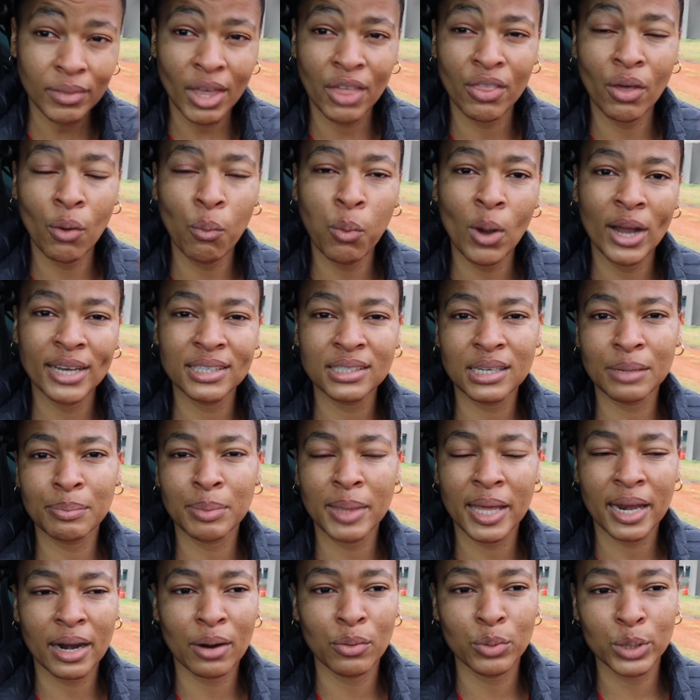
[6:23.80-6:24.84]
the one
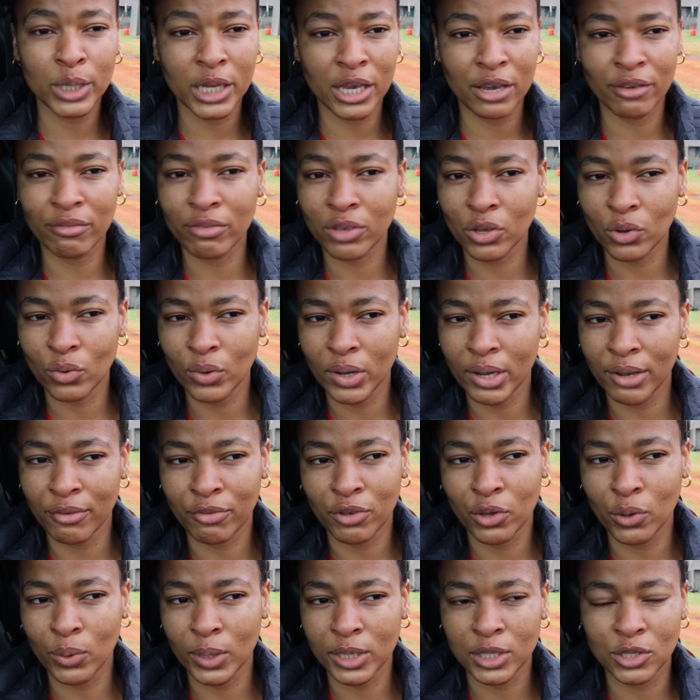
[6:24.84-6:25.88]
tip that I would give you
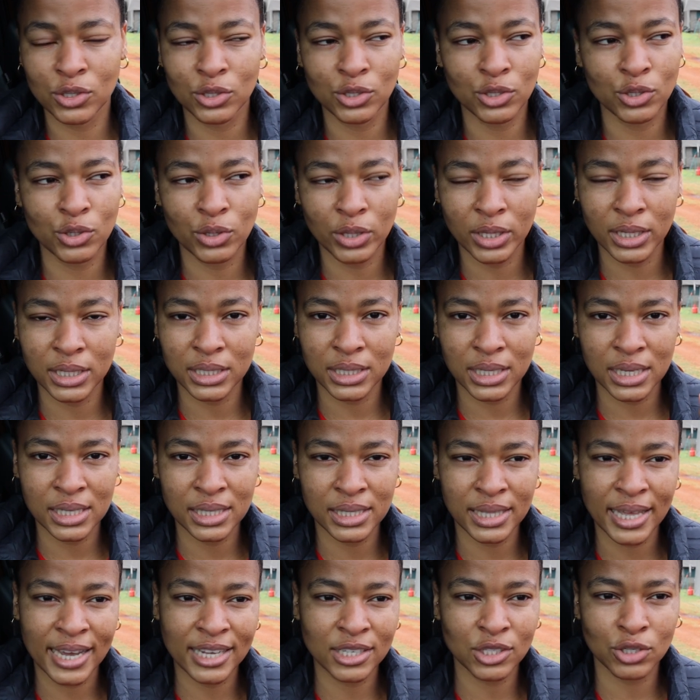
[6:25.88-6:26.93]
if you are to do this
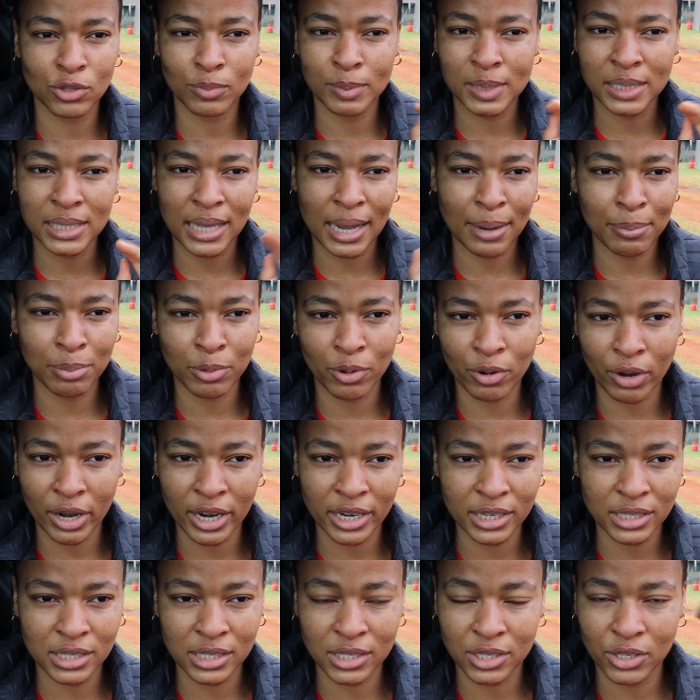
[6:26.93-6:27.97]
is that you must
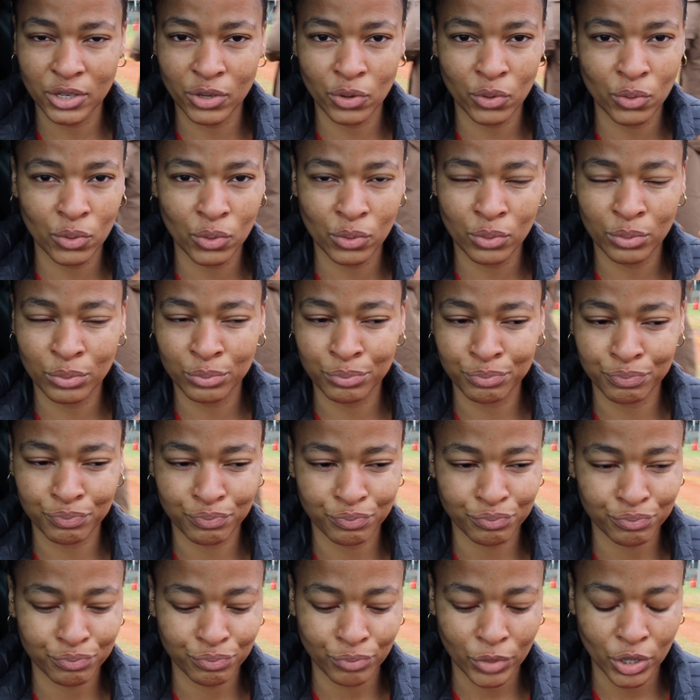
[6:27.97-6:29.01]
upgrade your
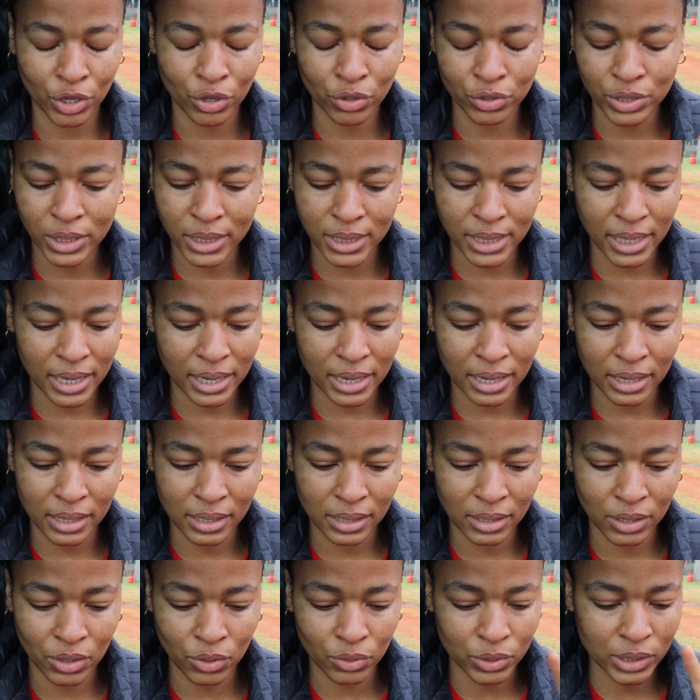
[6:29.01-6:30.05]

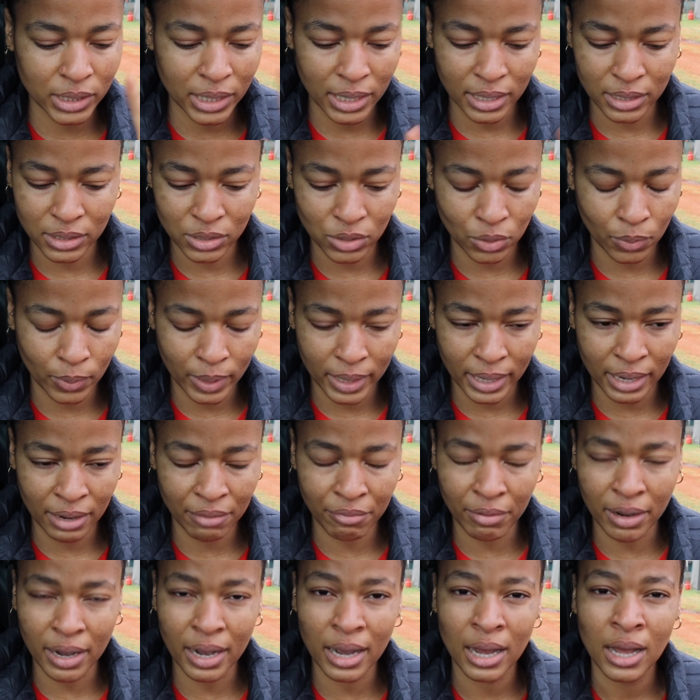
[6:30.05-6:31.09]
stay, your tent or
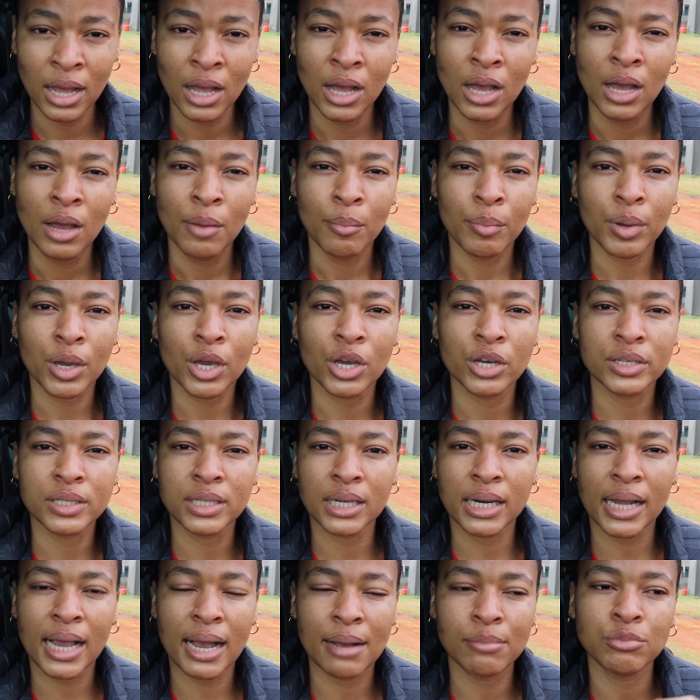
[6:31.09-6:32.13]
whatever,
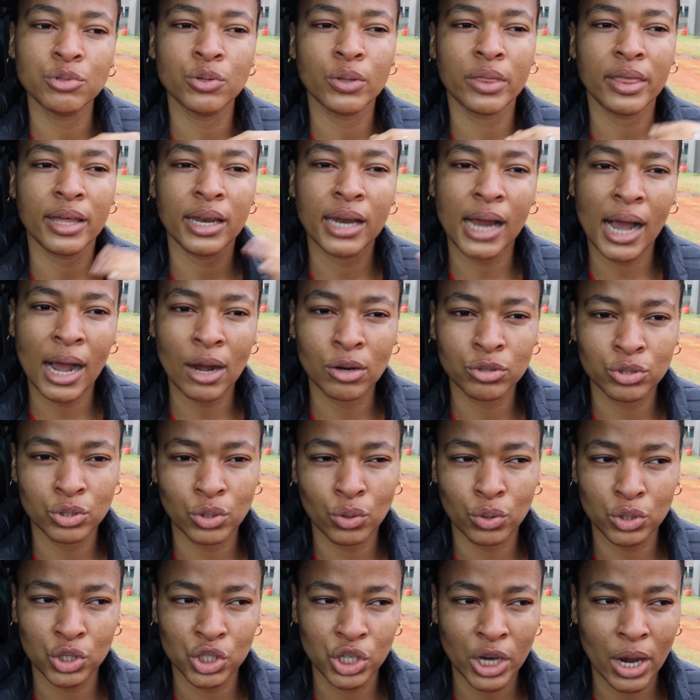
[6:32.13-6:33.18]
because it comes with an
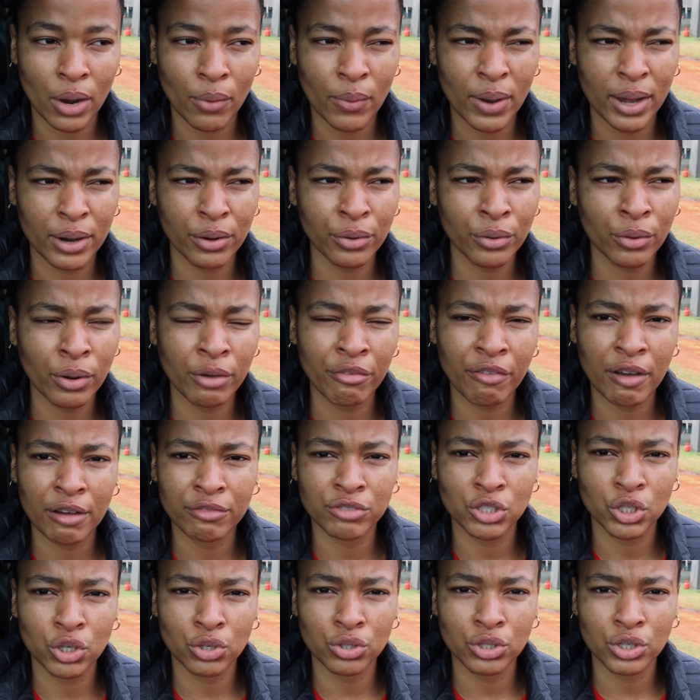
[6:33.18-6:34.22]
outdoor shower. I don't know if
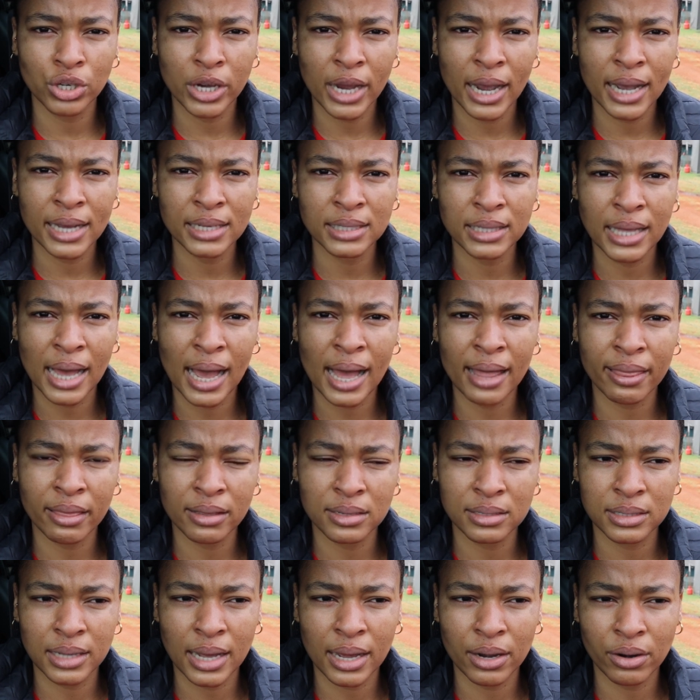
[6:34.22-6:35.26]
I've showed you guys the
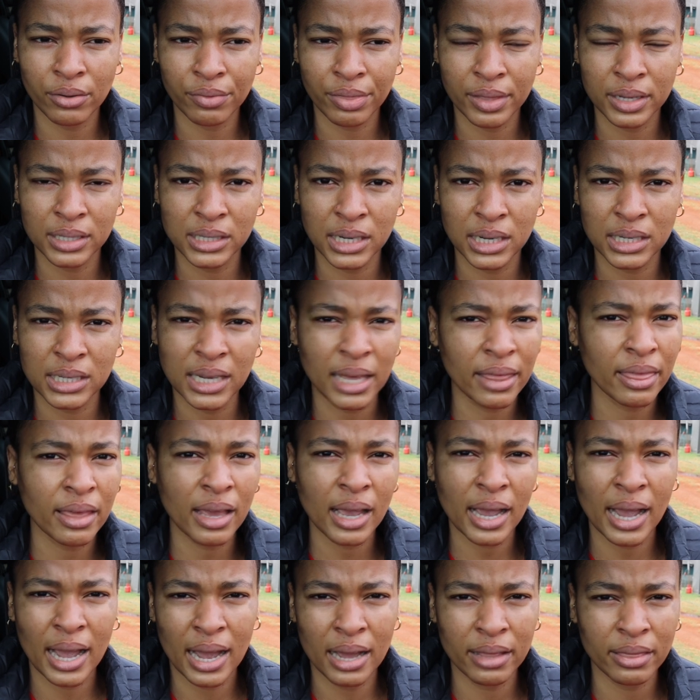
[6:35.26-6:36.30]
other side of the tent. I
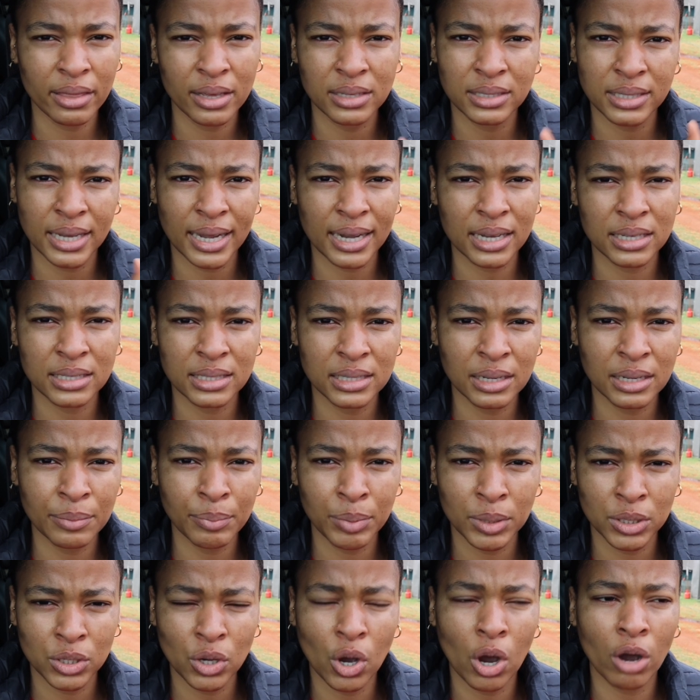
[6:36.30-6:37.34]
think there's like a
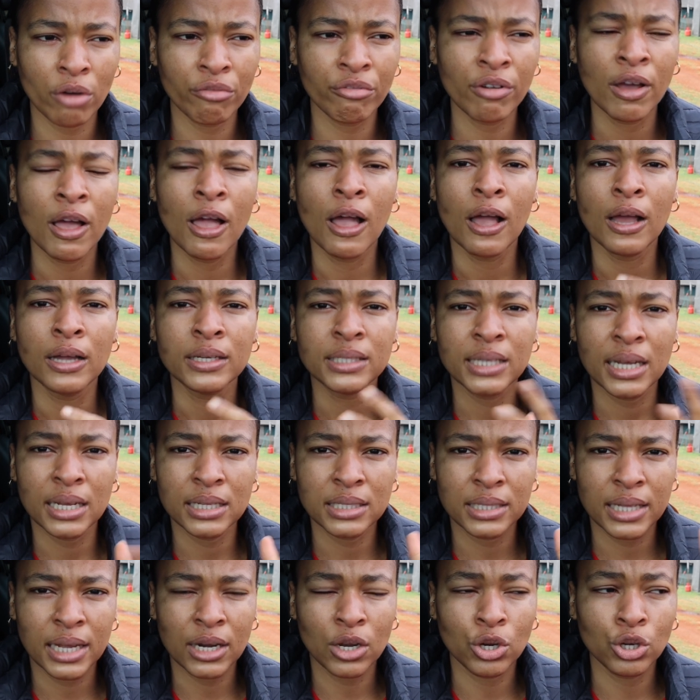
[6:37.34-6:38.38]
snippet of
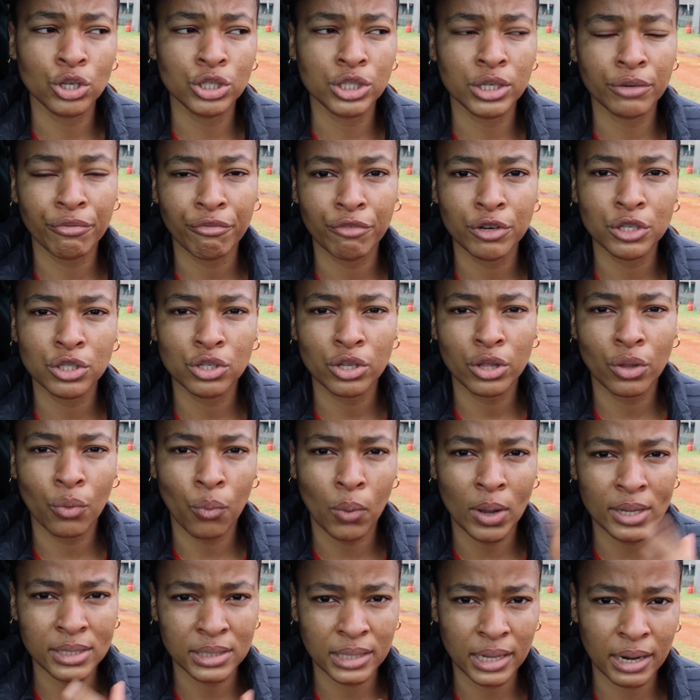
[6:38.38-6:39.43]
tents that look different to the
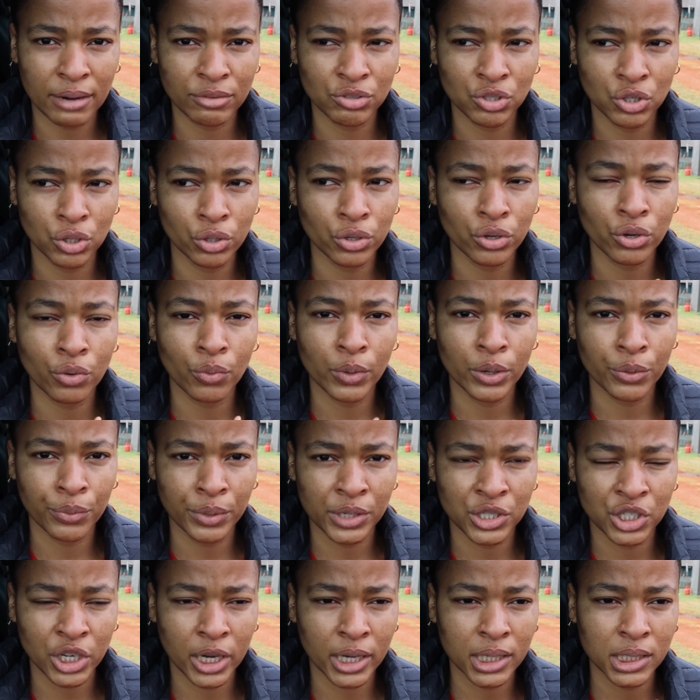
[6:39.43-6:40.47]
ones that I've shown you when
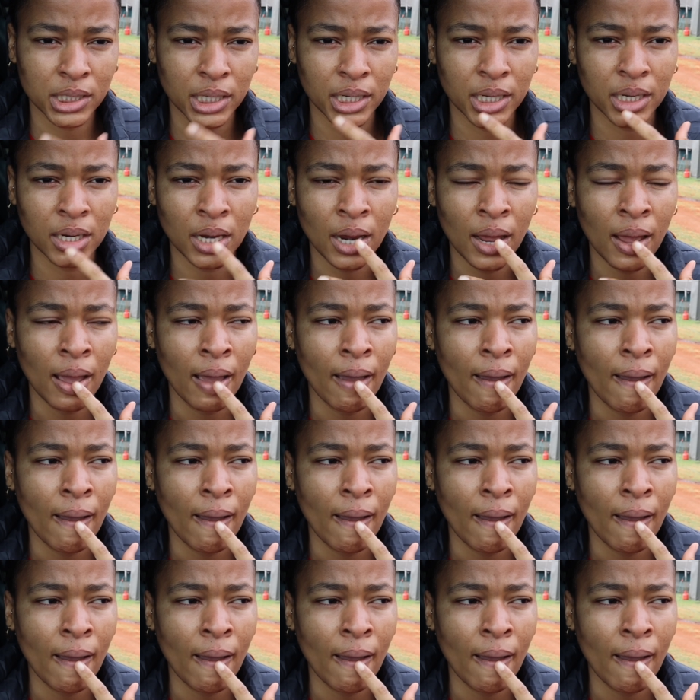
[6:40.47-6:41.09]
we checked in.